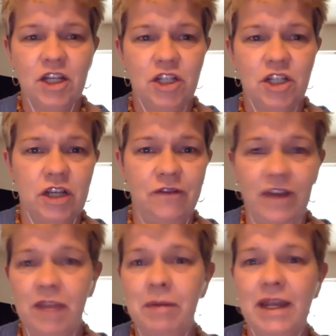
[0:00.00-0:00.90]
if
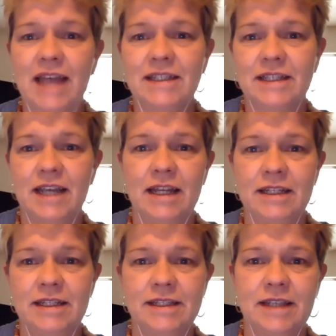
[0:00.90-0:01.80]
anybody has done
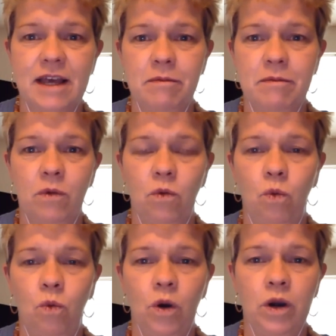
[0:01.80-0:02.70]
some
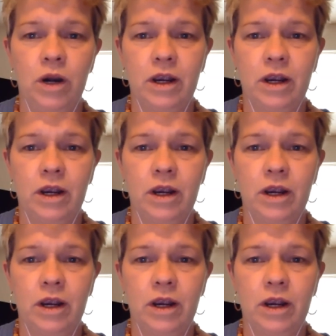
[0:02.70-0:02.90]
work